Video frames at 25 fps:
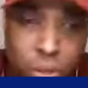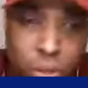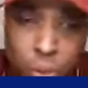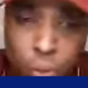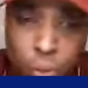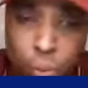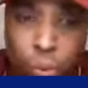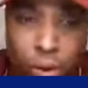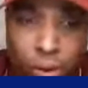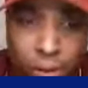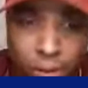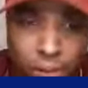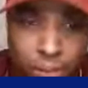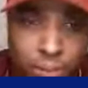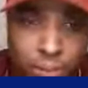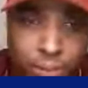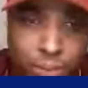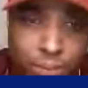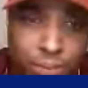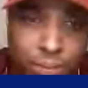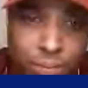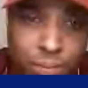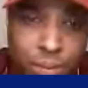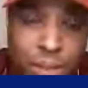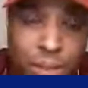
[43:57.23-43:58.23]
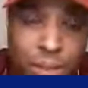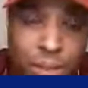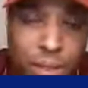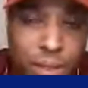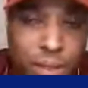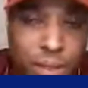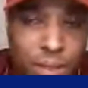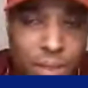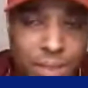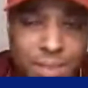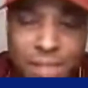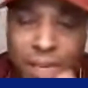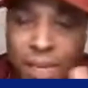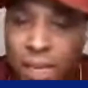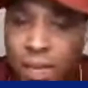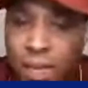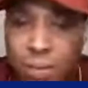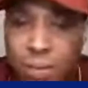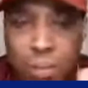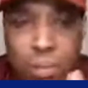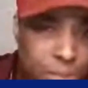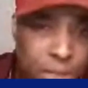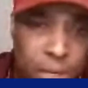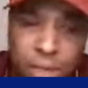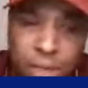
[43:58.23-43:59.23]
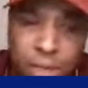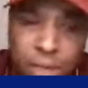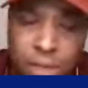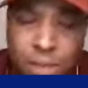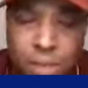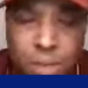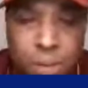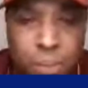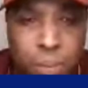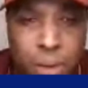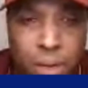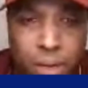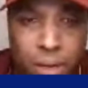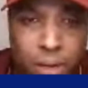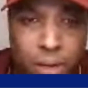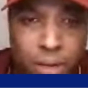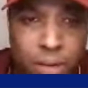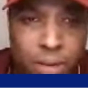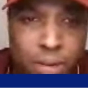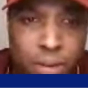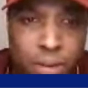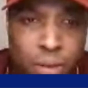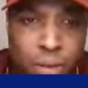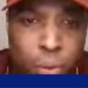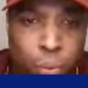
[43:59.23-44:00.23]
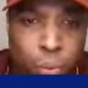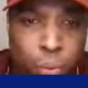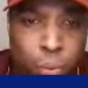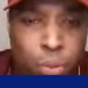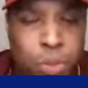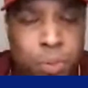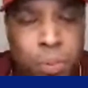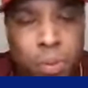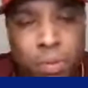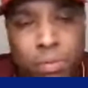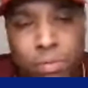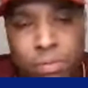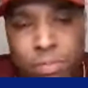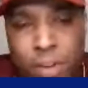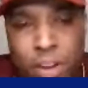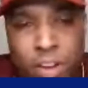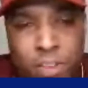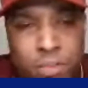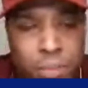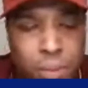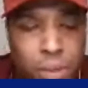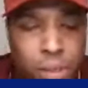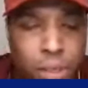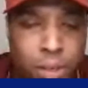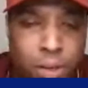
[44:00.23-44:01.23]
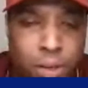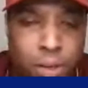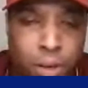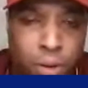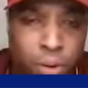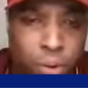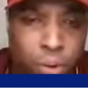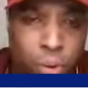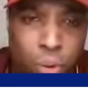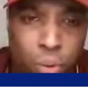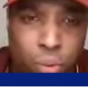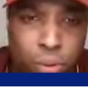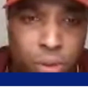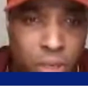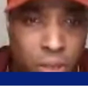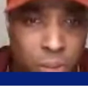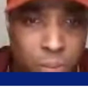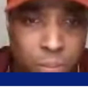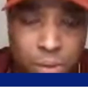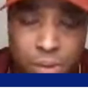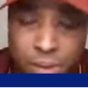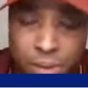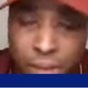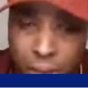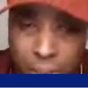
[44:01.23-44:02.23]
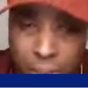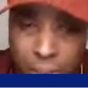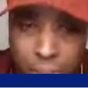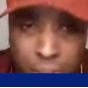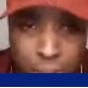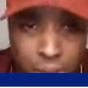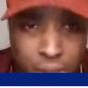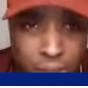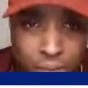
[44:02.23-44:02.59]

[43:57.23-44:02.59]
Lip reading: Is that what you want? It's hit and miss with every signing you make. We spent 5 million on a